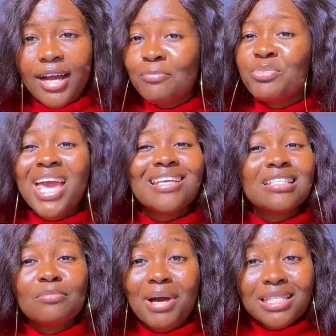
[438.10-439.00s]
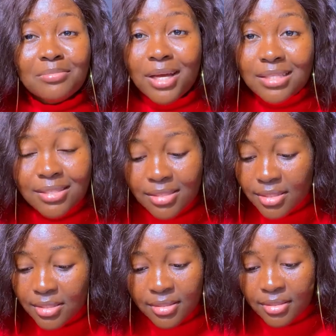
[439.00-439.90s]
BSc
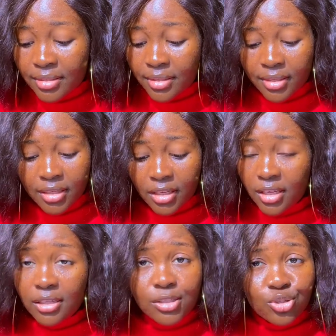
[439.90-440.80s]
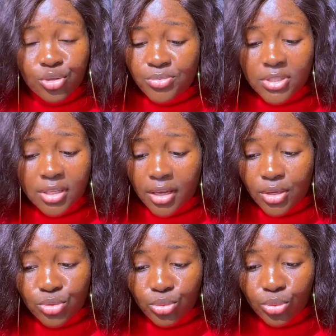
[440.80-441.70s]
mathematics, English not be
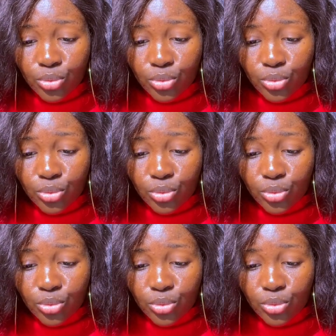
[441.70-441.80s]
science so.